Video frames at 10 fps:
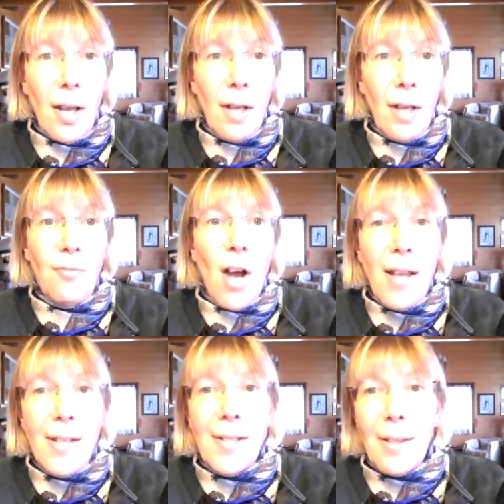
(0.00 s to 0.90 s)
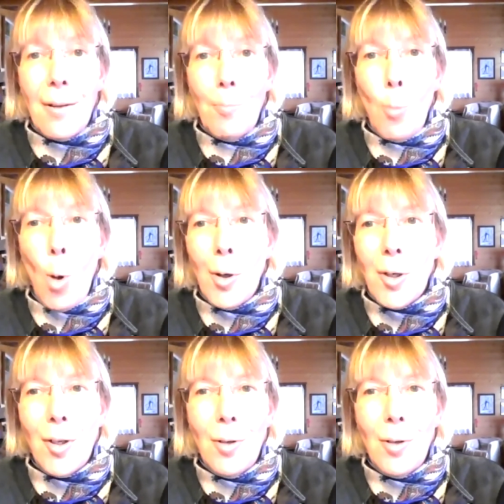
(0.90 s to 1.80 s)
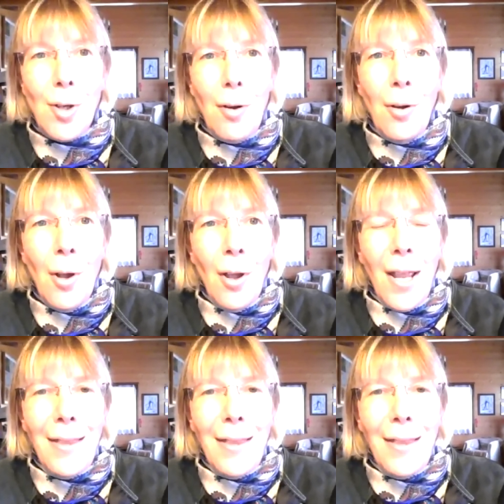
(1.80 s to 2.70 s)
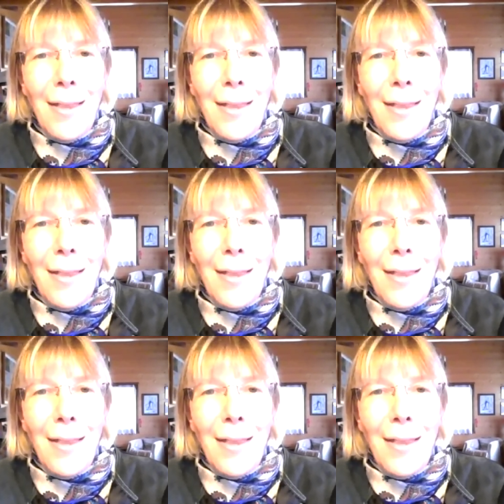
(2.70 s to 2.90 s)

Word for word: advised them what to do. So in the early